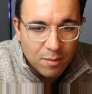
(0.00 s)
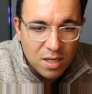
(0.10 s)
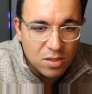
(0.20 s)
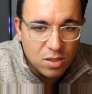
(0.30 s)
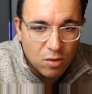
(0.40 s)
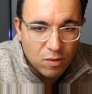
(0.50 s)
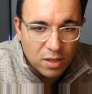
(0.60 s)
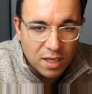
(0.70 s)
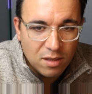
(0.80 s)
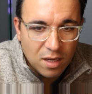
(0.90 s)
these don't
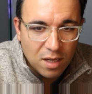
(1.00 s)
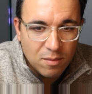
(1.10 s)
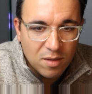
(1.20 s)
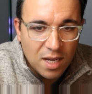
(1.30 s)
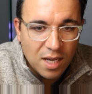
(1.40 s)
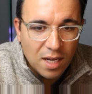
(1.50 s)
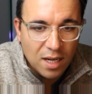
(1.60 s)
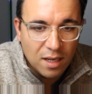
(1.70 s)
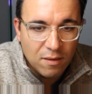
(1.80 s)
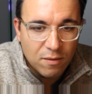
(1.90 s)
relate to him taking
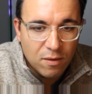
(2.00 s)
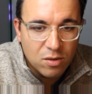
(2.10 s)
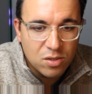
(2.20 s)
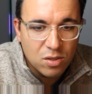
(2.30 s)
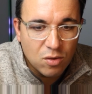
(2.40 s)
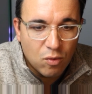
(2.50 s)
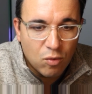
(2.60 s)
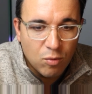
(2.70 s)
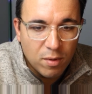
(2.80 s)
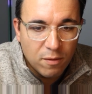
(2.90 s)
a diverse
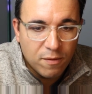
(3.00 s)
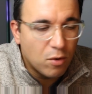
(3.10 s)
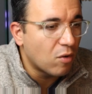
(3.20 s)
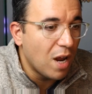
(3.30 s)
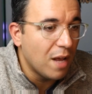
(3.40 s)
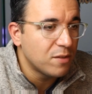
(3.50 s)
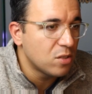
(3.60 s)
group of photographs,